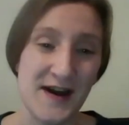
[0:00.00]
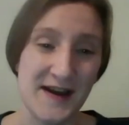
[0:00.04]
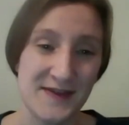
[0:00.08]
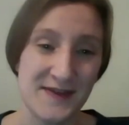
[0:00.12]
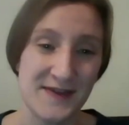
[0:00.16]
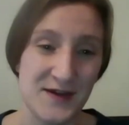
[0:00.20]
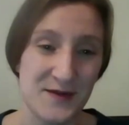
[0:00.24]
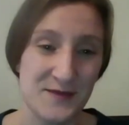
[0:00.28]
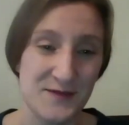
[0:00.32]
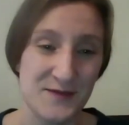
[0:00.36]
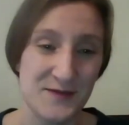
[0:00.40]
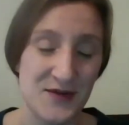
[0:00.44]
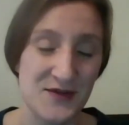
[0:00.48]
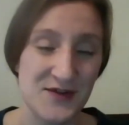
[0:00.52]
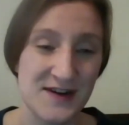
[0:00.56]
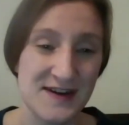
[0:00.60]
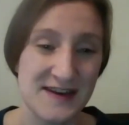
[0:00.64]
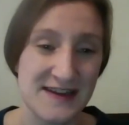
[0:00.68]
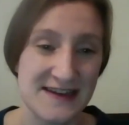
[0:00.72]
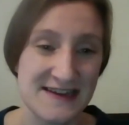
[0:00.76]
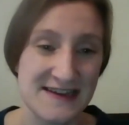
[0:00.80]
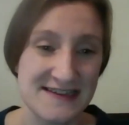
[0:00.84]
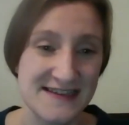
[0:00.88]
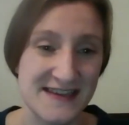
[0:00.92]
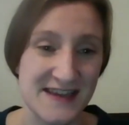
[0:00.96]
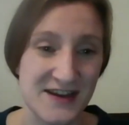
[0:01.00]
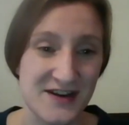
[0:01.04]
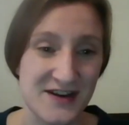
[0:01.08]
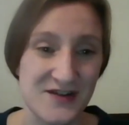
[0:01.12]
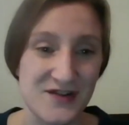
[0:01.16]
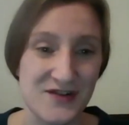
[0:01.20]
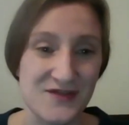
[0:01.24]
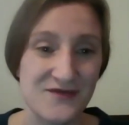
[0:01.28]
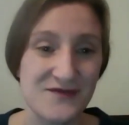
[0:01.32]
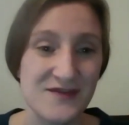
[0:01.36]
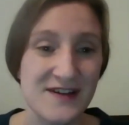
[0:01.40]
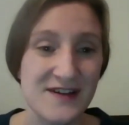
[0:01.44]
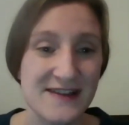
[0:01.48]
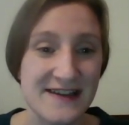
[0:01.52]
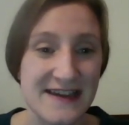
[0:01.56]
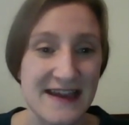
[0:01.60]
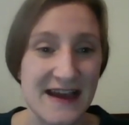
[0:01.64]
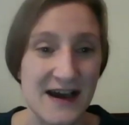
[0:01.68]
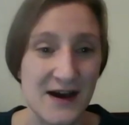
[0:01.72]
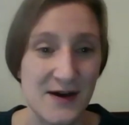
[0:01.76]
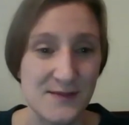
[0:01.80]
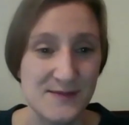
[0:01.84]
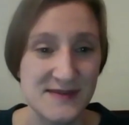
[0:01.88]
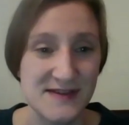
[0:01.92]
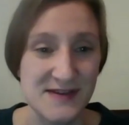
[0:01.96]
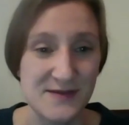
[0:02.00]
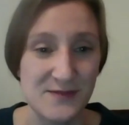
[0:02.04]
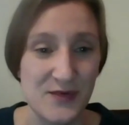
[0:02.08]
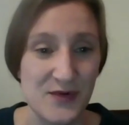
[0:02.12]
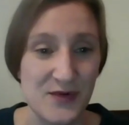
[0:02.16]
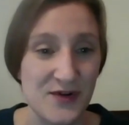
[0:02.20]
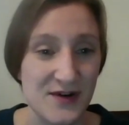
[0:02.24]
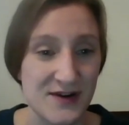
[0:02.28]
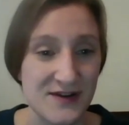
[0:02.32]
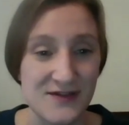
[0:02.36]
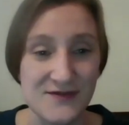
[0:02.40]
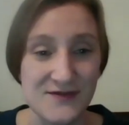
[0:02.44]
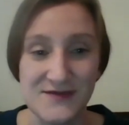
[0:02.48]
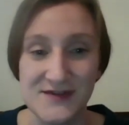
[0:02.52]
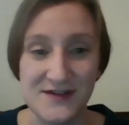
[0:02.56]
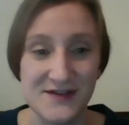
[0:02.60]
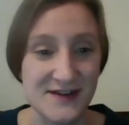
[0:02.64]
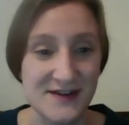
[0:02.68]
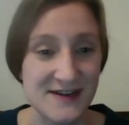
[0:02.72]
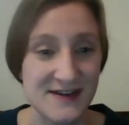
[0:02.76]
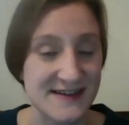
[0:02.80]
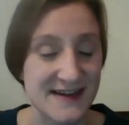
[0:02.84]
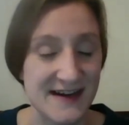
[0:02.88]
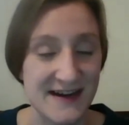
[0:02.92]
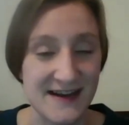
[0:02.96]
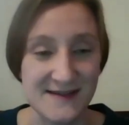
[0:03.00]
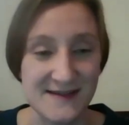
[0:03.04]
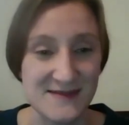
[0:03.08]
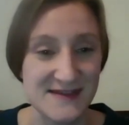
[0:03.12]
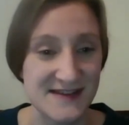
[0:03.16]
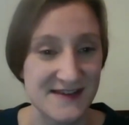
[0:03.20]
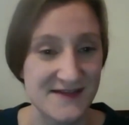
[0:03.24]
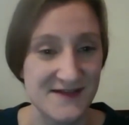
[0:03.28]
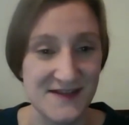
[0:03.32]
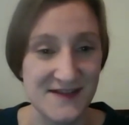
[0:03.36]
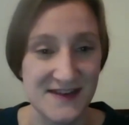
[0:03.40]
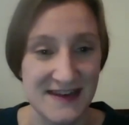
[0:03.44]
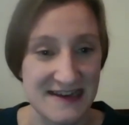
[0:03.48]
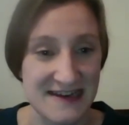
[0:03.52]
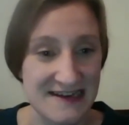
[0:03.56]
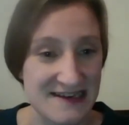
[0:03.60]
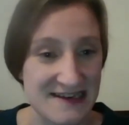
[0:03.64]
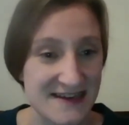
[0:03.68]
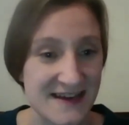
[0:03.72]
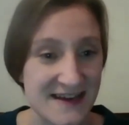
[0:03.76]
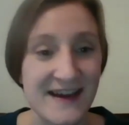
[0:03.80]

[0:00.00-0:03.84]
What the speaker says: the community is here, to really help support you during times of need.